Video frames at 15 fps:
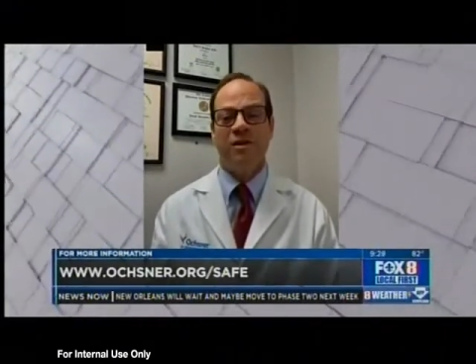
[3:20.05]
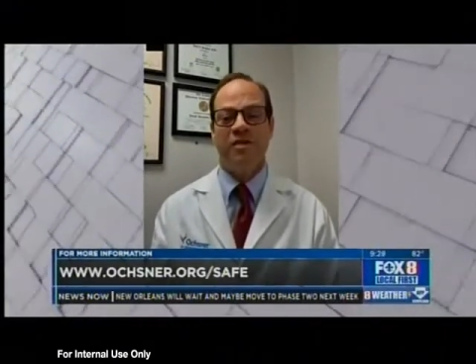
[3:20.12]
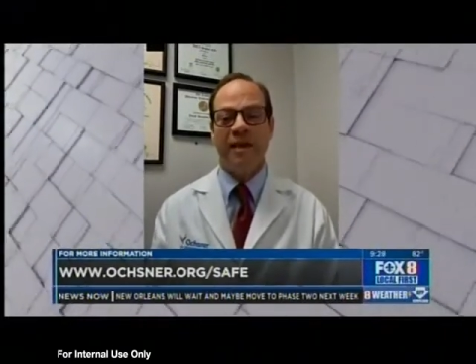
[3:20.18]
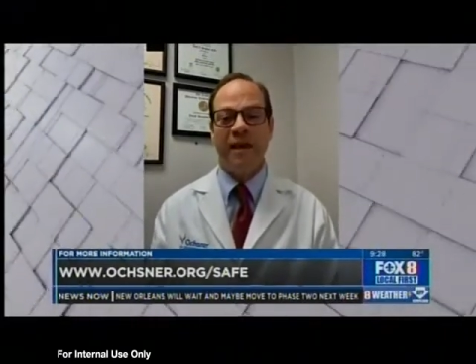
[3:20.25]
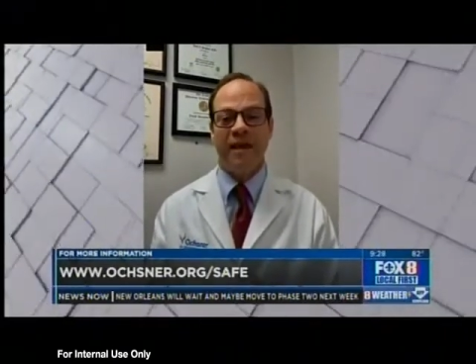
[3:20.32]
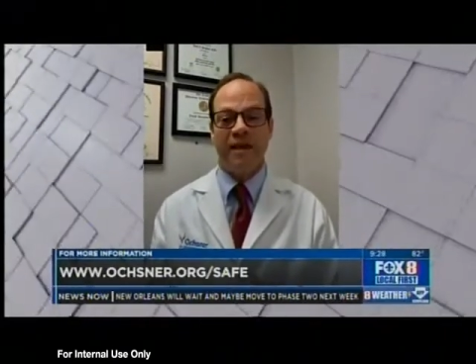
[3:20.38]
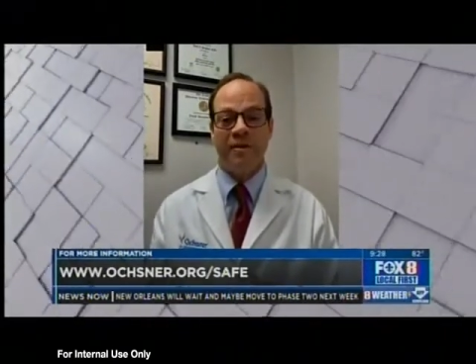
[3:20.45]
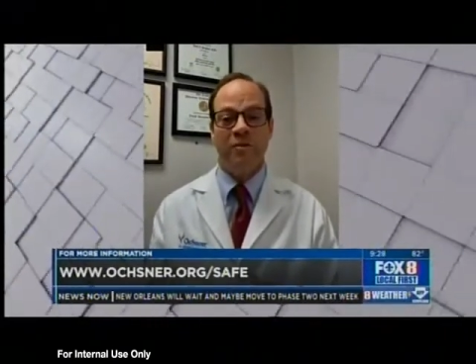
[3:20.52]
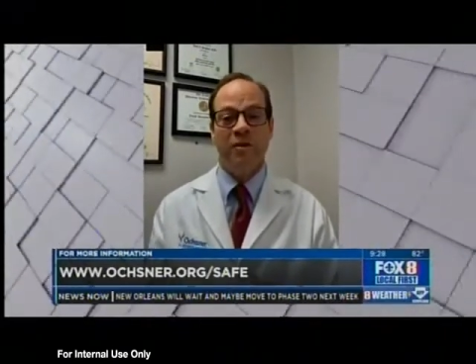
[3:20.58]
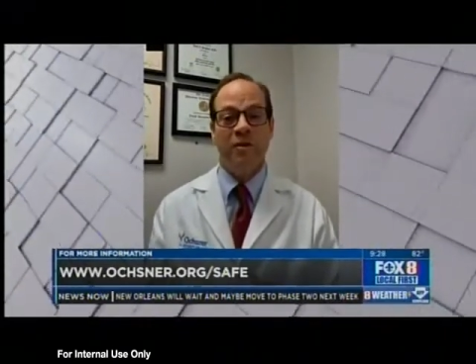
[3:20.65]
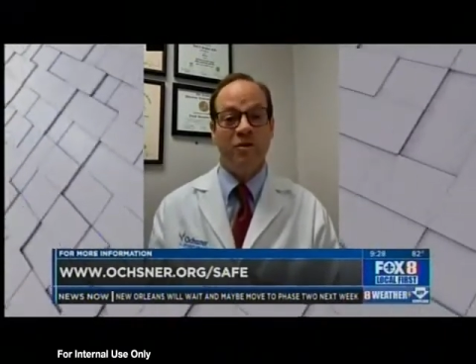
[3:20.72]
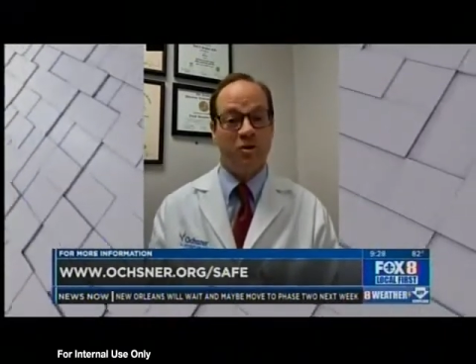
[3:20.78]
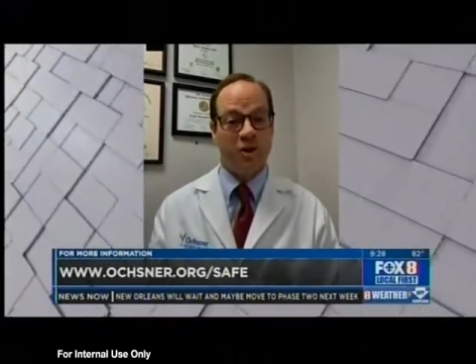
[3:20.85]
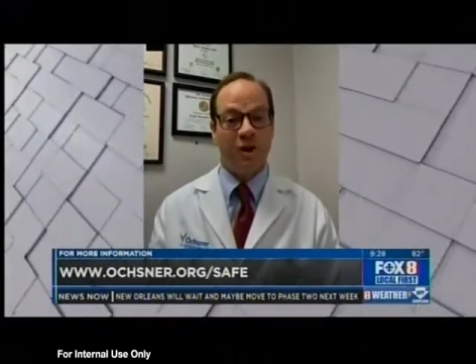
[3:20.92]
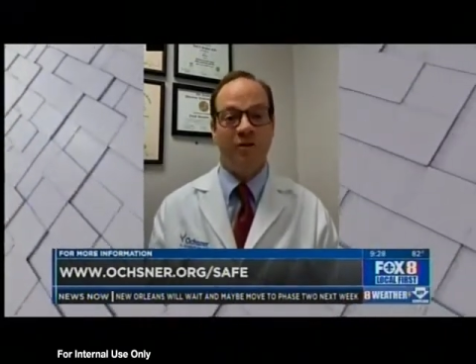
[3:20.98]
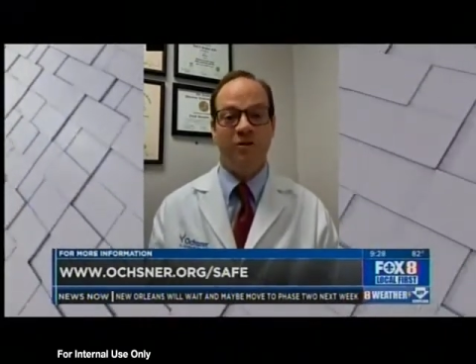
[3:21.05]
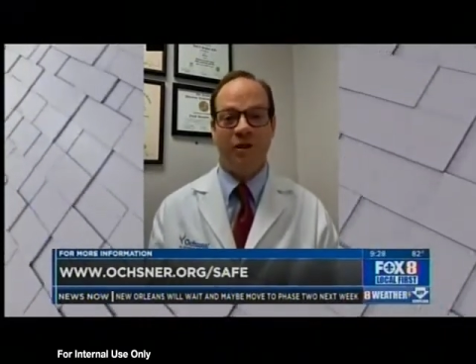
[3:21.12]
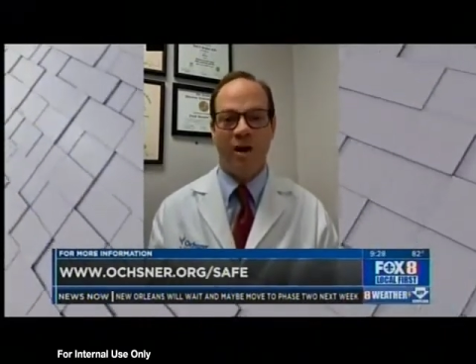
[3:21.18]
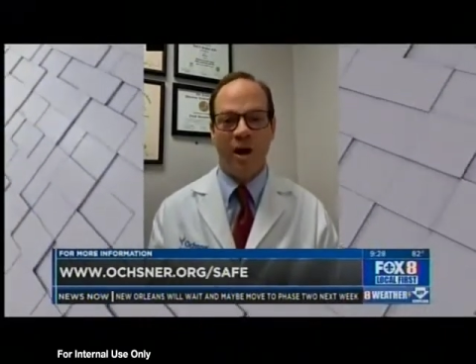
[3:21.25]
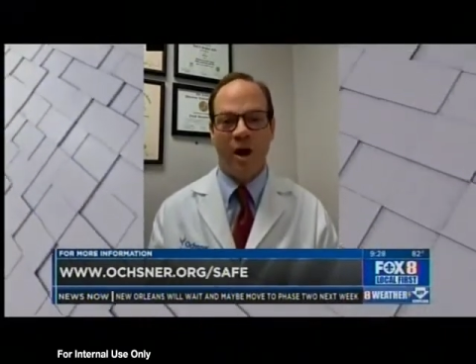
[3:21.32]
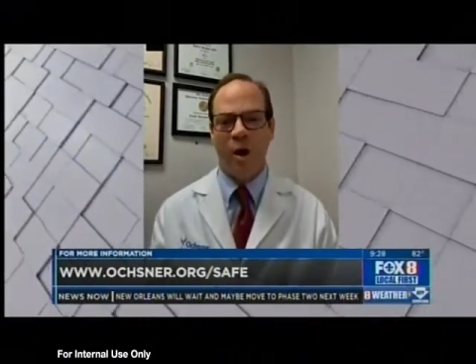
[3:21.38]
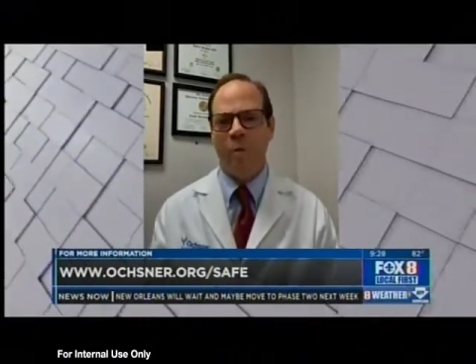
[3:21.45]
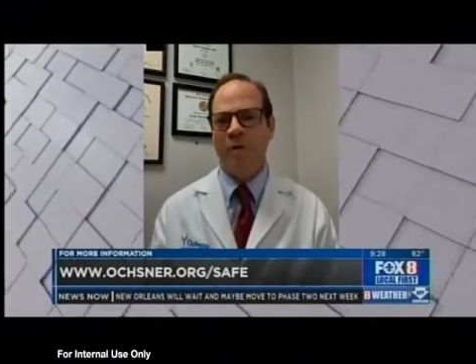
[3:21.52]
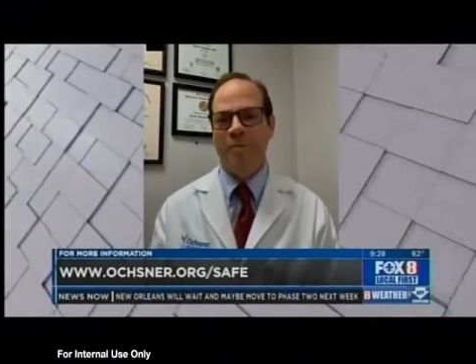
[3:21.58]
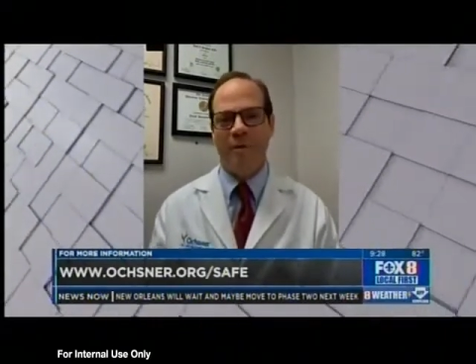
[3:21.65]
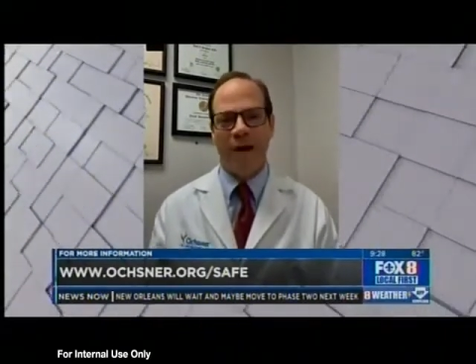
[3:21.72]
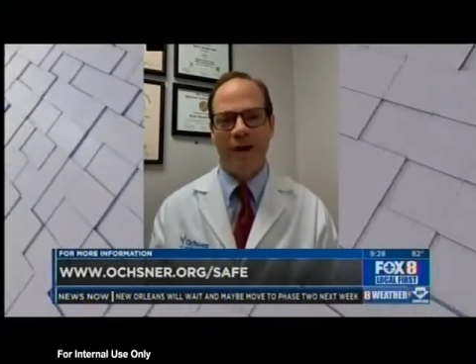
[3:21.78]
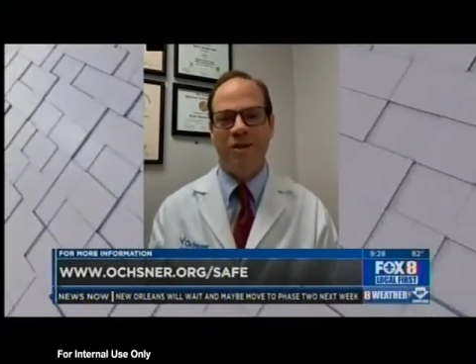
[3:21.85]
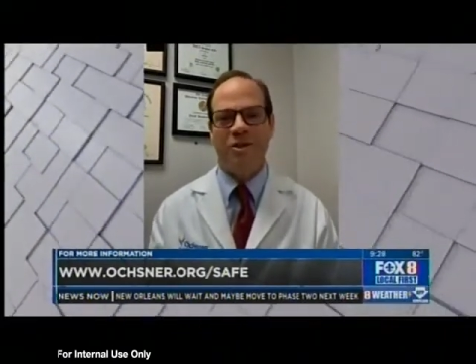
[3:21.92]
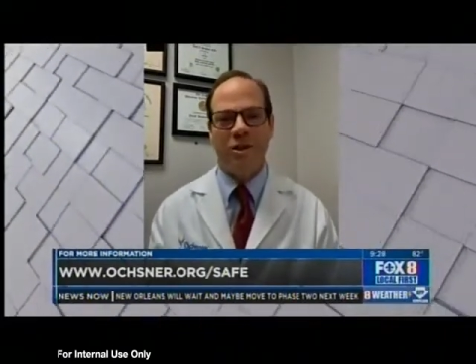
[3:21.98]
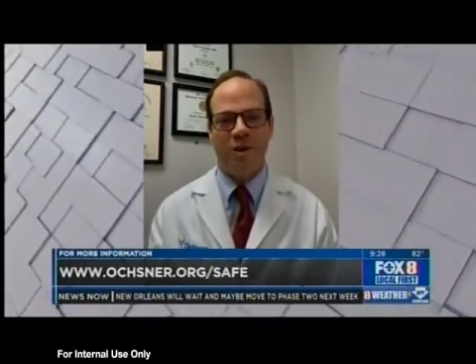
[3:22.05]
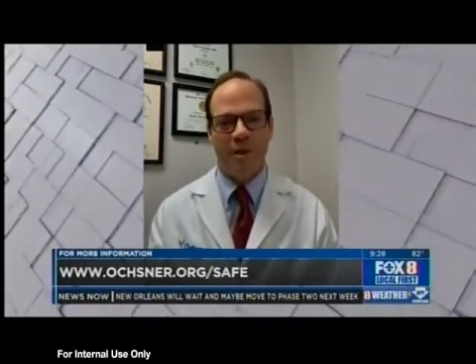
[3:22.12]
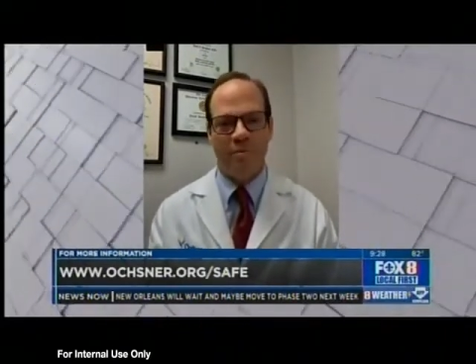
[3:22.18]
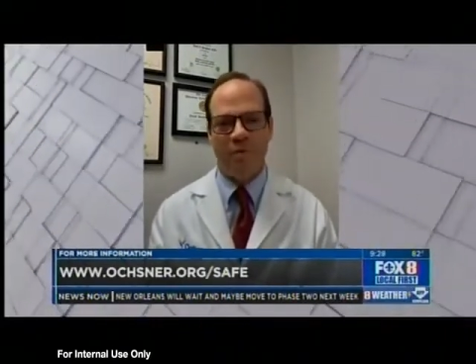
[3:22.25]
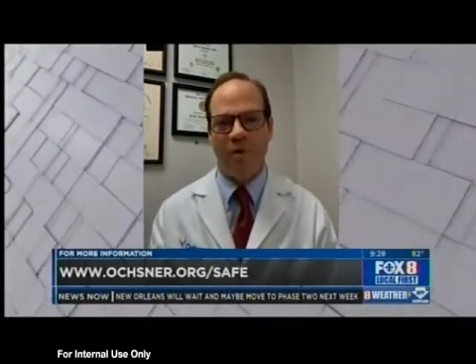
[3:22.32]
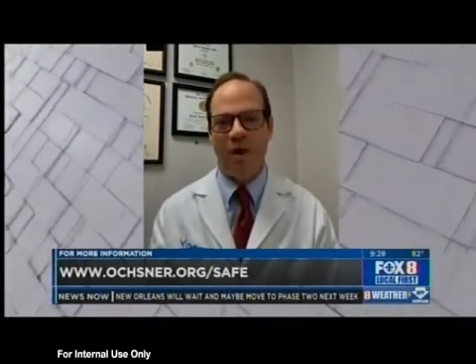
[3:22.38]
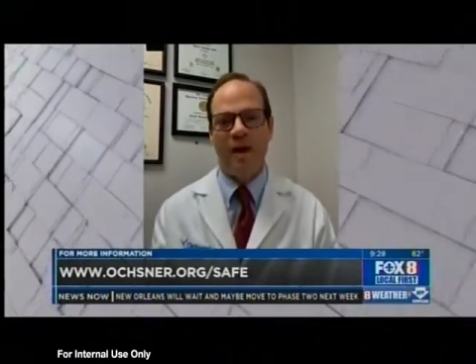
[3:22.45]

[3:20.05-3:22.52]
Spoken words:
so that they can shelter at home and monitor